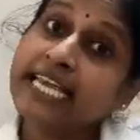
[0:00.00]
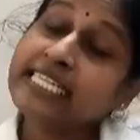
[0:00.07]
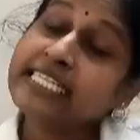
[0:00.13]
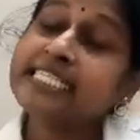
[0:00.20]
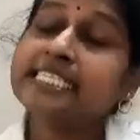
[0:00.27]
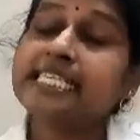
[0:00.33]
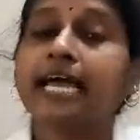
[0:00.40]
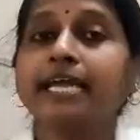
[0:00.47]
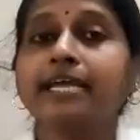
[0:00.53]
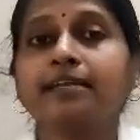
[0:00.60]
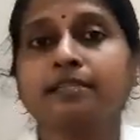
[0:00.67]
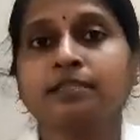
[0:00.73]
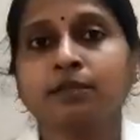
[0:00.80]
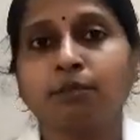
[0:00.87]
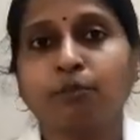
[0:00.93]

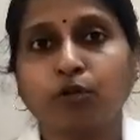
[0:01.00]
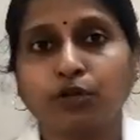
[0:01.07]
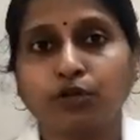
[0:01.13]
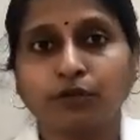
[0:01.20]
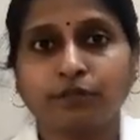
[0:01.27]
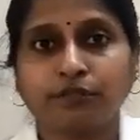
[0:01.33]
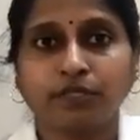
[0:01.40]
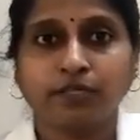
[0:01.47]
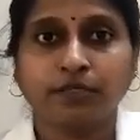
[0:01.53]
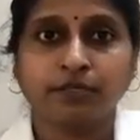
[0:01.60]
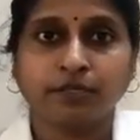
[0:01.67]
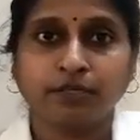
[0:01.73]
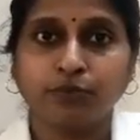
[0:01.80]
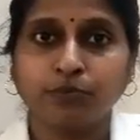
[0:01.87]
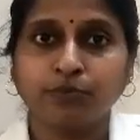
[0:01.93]
inside the body of the
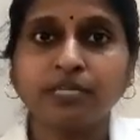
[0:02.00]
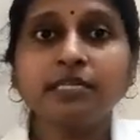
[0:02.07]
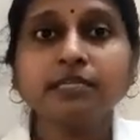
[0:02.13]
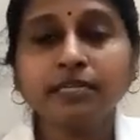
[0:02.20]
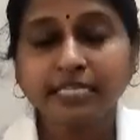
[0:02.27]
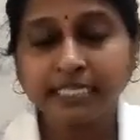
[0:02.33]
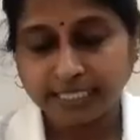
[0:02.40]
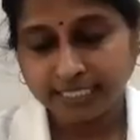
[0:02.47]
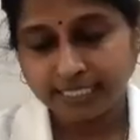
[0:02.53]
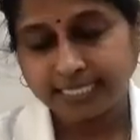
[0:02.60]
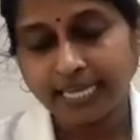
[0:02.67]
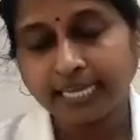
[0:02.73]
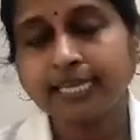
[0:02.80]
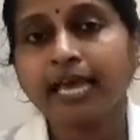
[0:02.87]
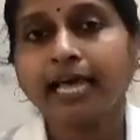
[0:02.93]
human
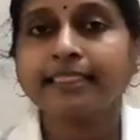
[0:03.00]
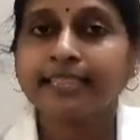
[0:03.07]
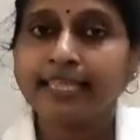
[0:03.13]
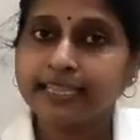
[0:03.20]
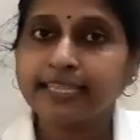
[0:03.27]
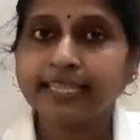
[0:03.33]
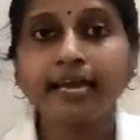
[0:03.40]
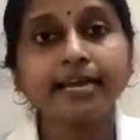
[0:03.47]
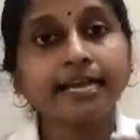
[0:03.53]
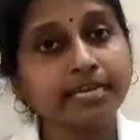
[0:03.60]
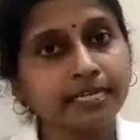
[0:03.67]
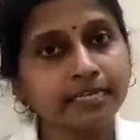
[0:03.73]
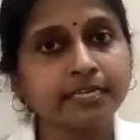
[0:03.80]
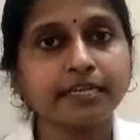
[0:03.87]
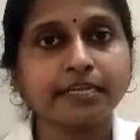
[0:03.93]
intestine, and then they are
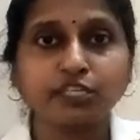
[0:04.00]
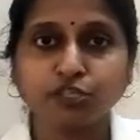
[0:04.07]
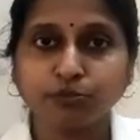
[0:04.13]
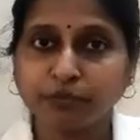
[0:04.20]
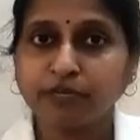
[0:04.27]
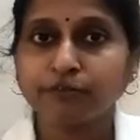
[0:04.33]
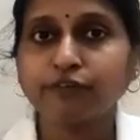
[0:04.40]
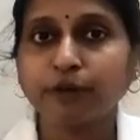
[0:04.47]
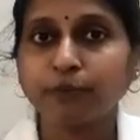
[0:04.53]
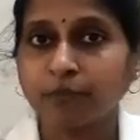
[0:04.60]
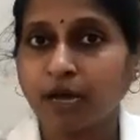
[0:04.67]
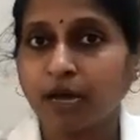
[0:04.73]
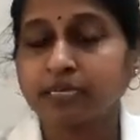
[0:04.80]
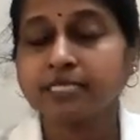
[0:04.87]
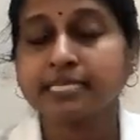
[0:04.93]
getting nourishment from
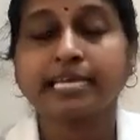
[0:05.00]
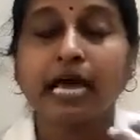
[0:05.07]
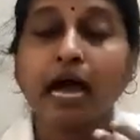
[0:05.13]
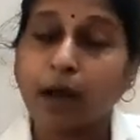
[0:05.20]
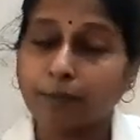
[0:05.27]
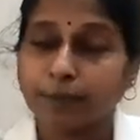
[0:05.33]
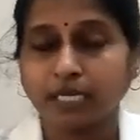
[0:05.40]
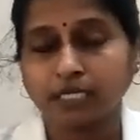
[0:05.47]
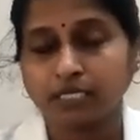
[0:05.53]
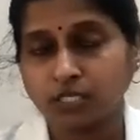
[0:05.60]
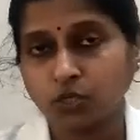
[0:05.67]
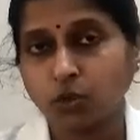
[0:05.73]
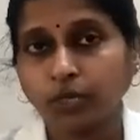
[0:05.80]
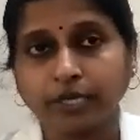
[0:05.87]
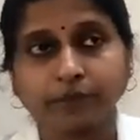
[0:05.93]
us and harming
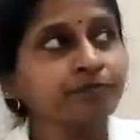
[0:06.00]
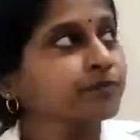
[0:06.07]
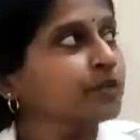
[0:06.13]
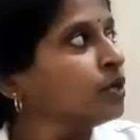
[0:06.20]
us. Okay.